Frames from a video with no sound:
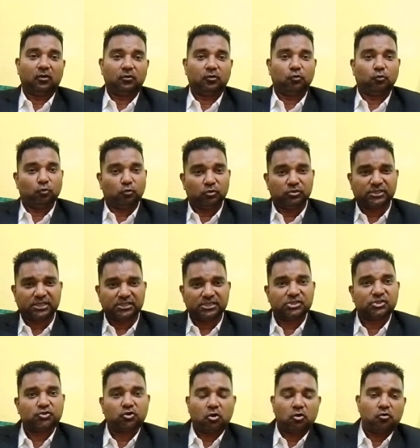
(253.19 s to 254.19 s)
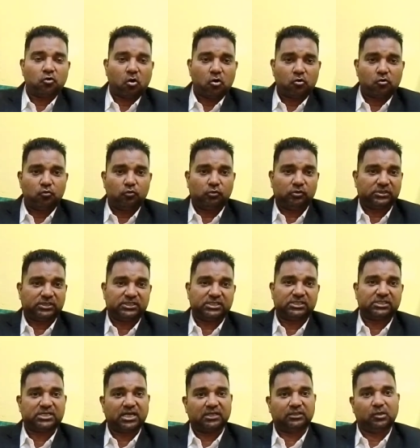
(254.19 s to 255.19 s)
True to suggest or not true to
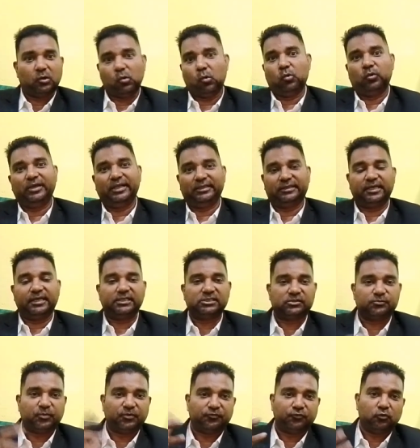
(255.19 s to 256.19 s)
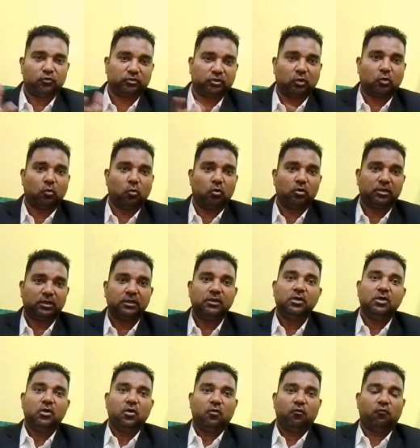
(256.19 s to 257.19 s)
suggest are the only things before the court
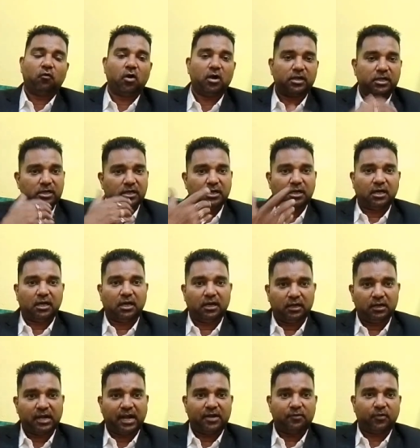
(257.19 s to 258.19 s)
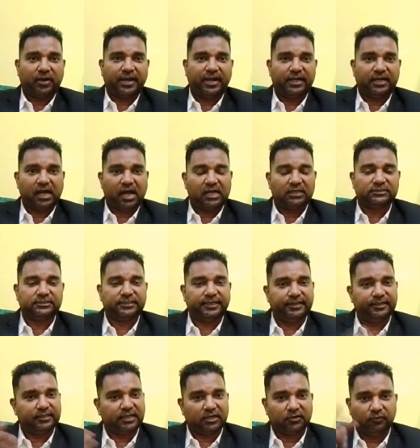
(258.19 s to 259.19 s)
what an advocate asks,
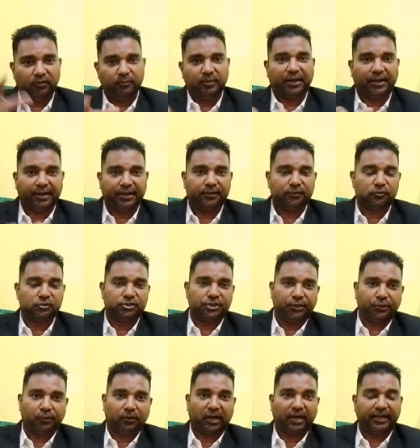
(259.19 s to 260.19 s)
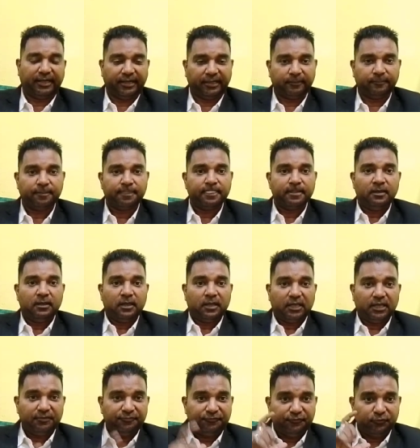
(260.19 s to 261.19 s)
and that will be reduced into writing.
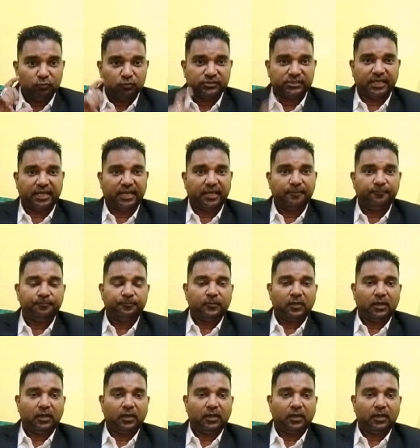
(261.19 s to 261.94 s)
If you say